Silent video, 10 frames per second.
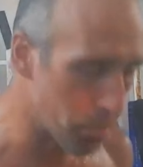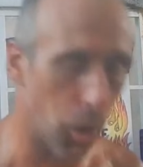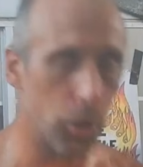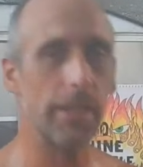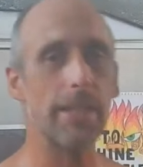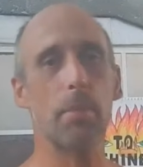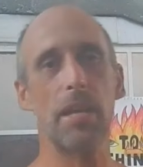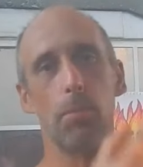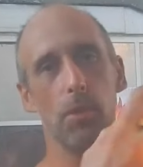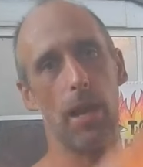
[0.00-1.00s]
pulling
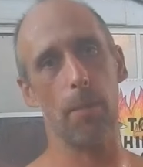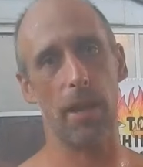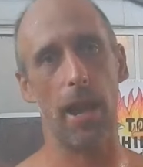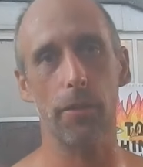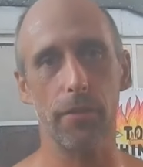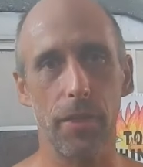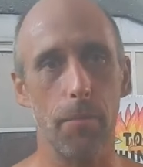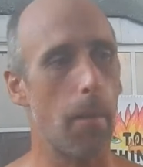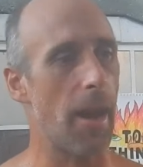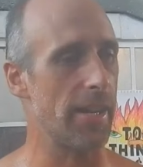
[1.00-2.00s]
people up out of the
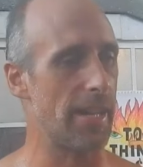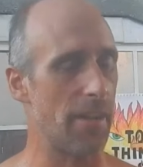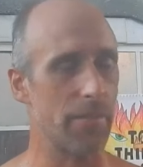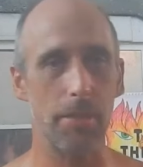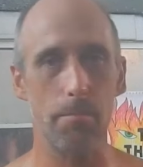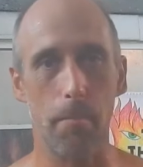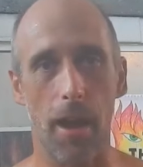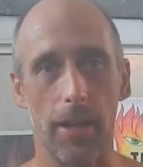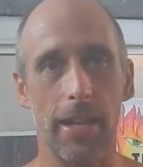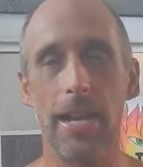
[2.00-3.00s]
mud, out of the
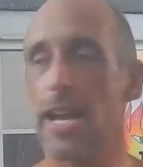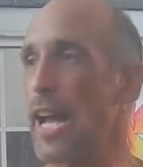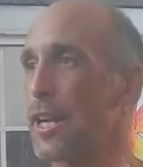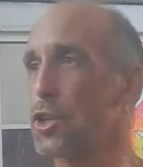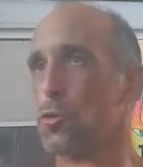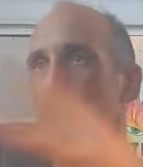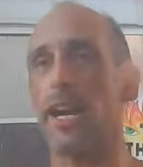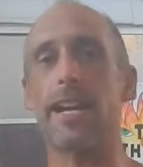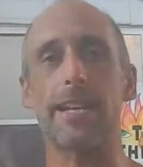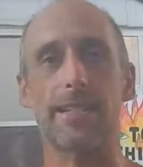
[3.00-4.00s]
muck, and
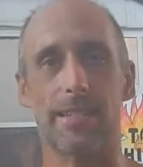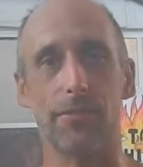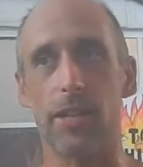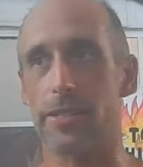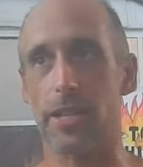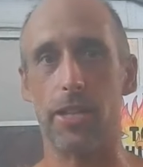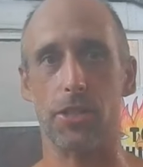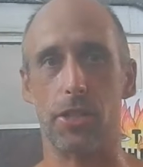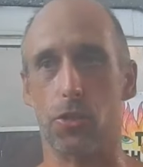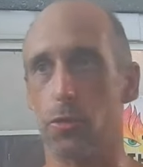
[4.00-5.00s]
creating
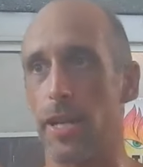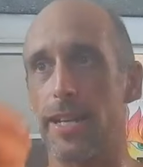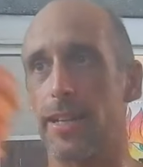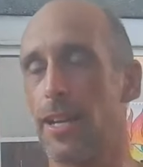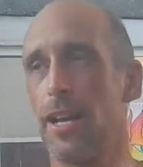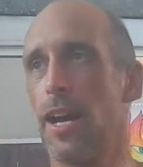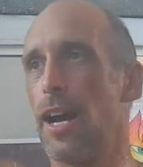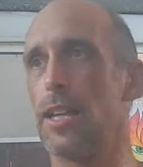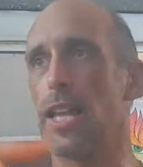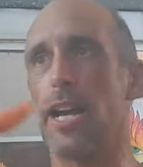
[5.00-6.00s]
civilization, creating
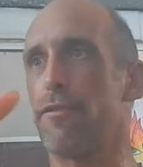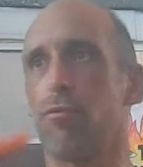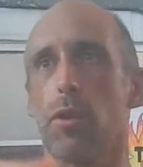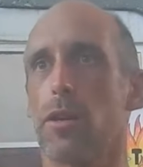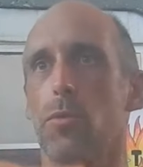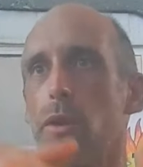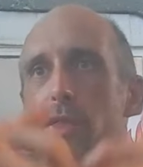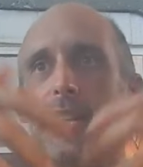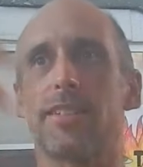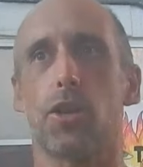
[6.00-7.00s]
a life where, where
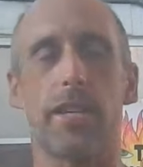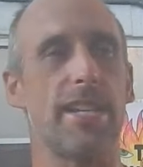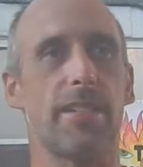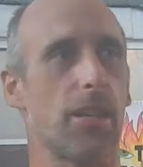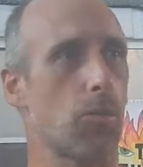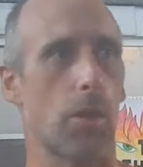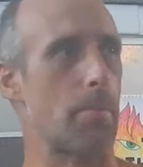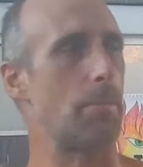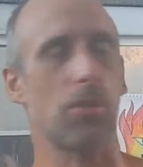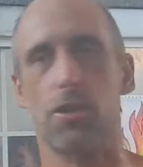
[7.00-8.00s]
things are easier, where
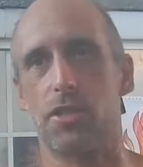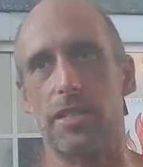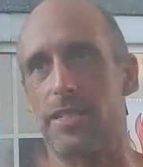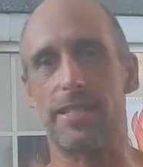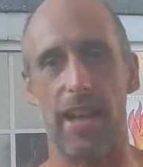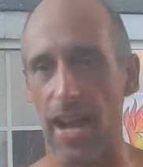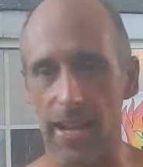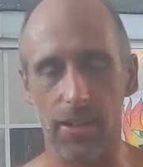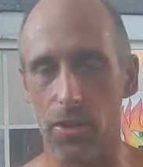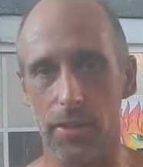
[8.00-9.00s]
people aren't just
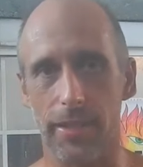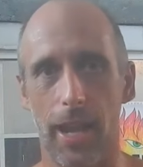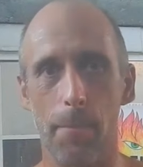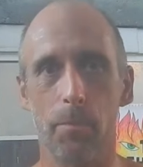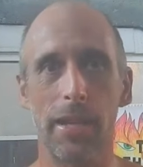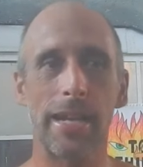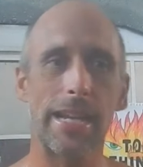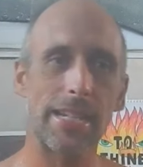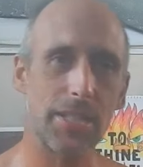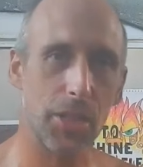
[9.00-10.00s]
dying all the time.
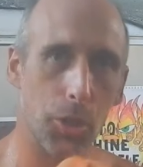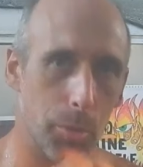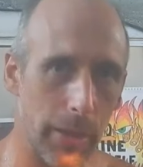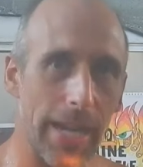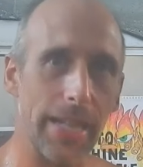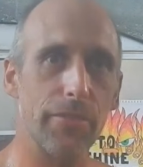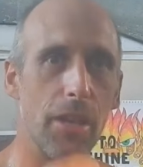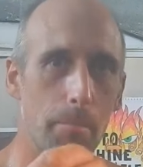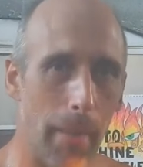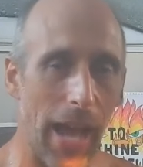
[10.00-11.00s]
It's the creative,
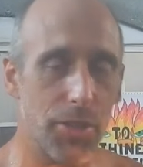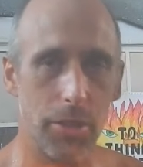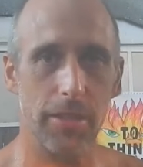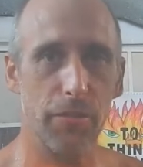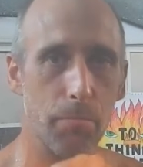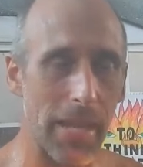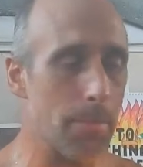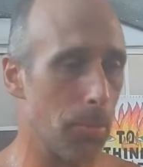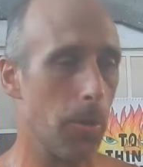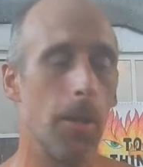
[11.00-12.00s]
imaginative
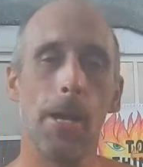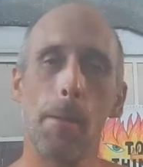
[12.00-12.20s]
people.